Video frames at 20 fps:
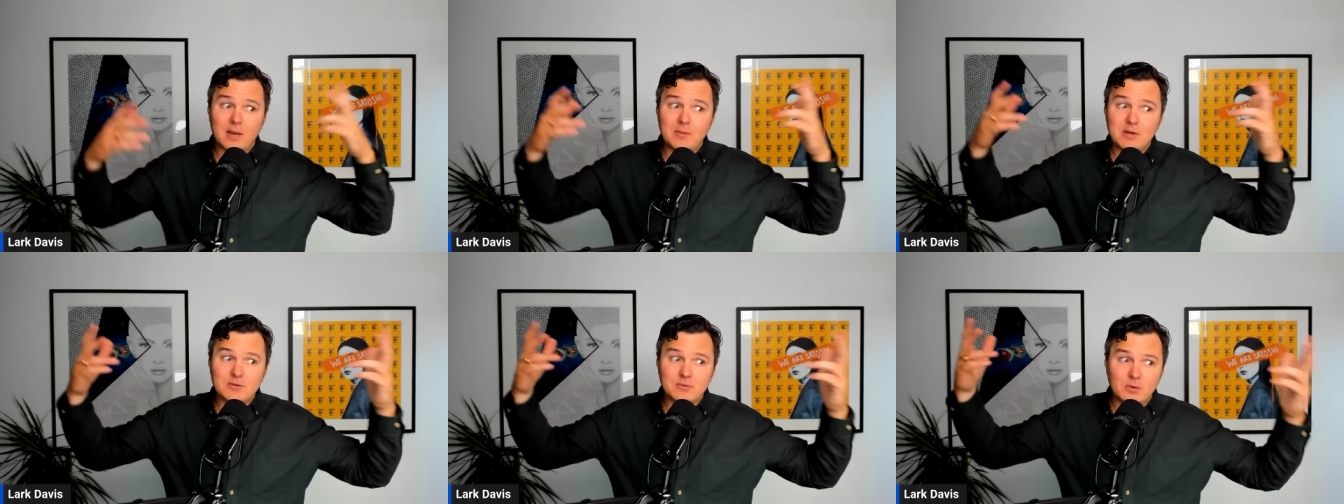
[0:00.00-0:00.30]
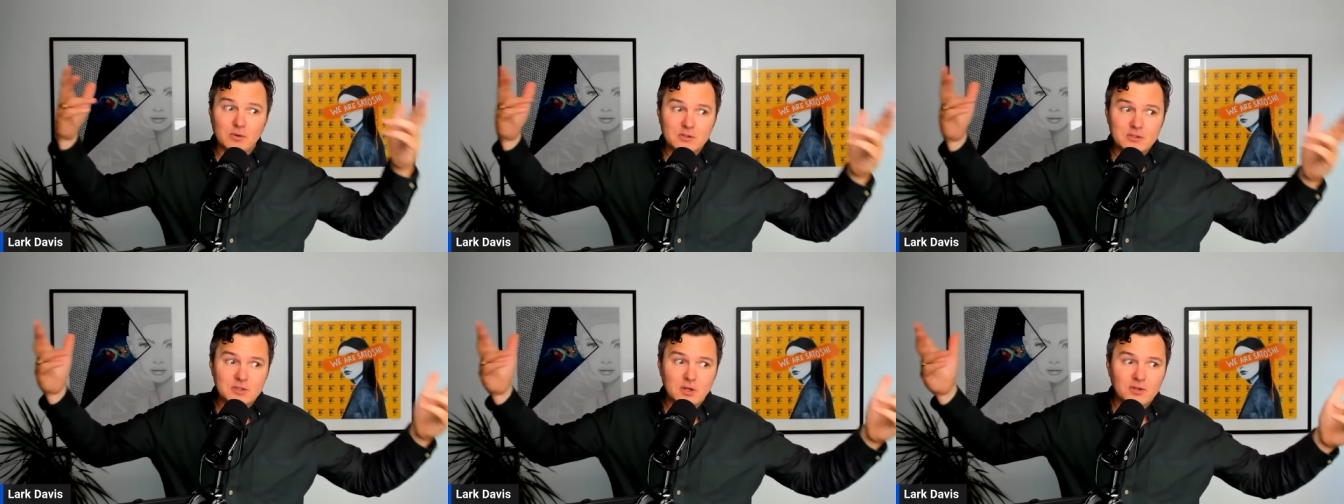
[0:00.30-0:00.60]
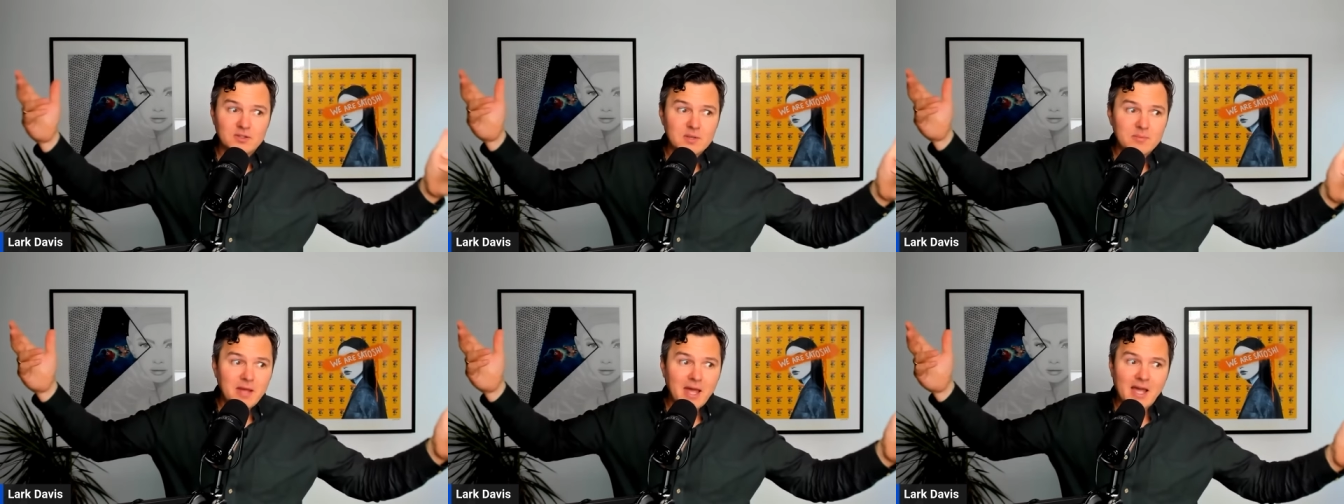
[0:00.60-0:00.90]
bunch of old
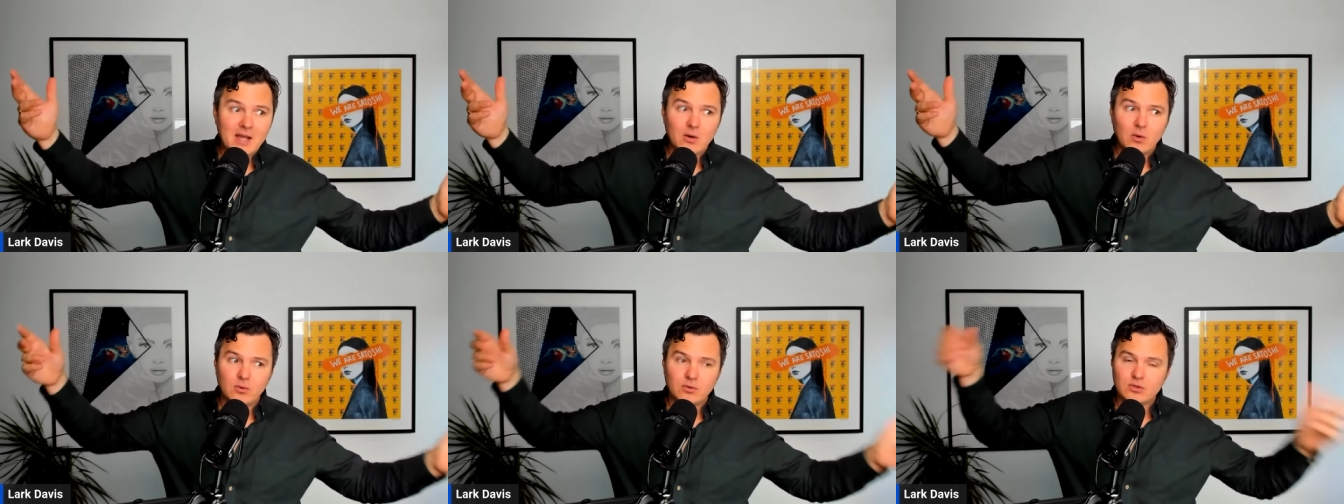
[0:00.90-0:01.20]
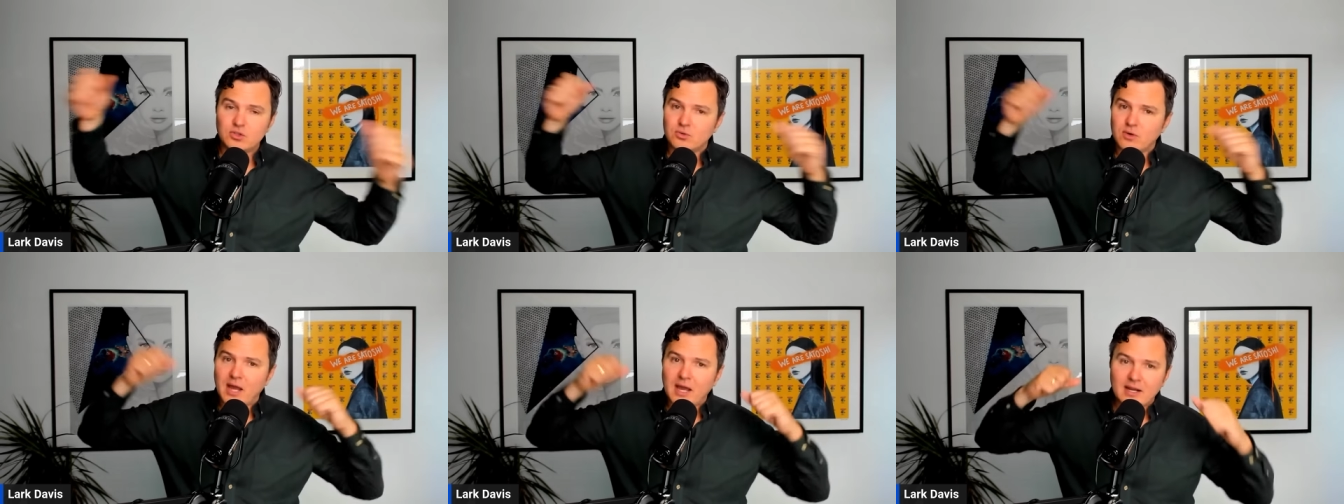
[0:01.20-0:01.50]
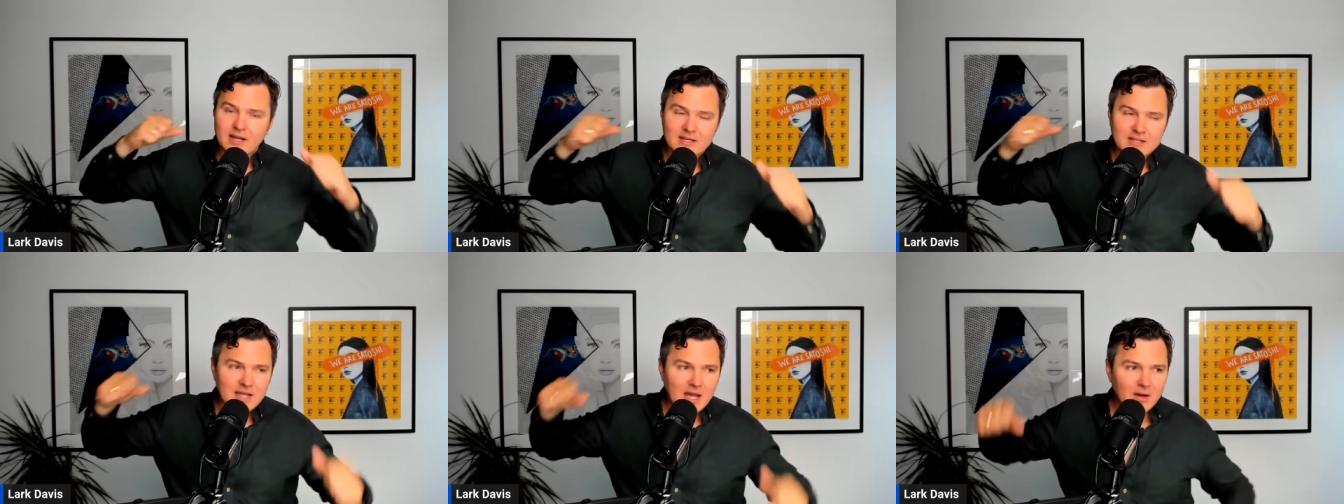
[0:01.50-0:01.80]
salty bag holders
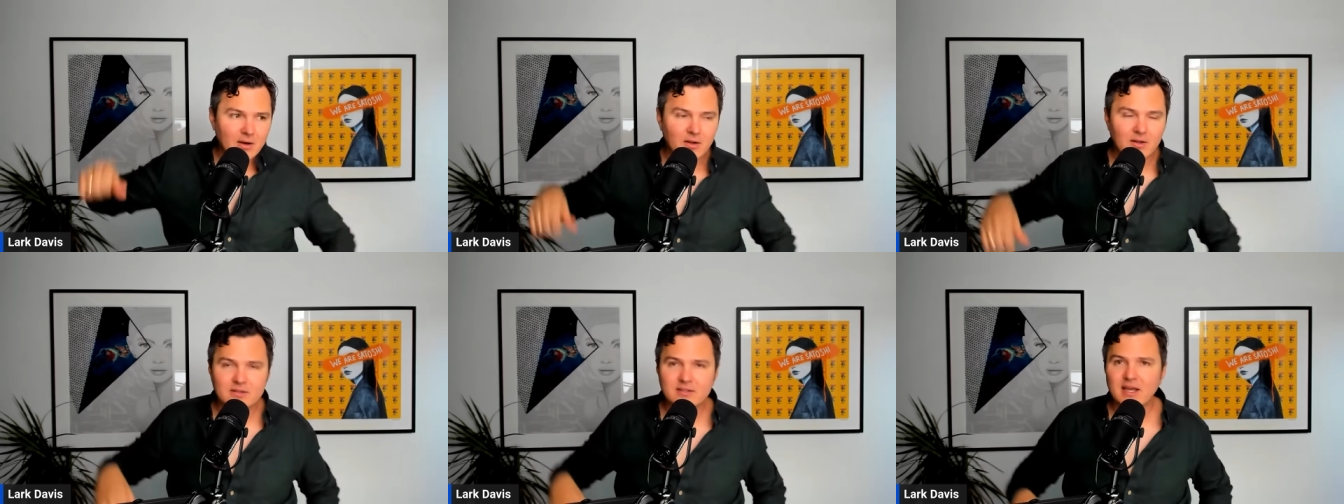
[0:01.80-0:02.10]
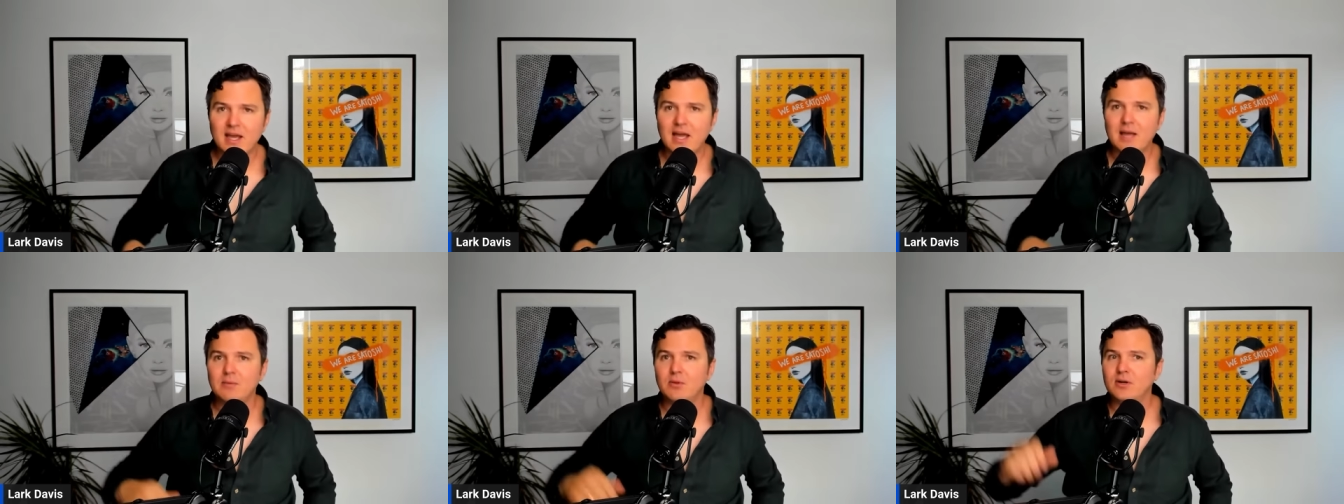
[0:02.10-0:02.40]
dragging it down all the time,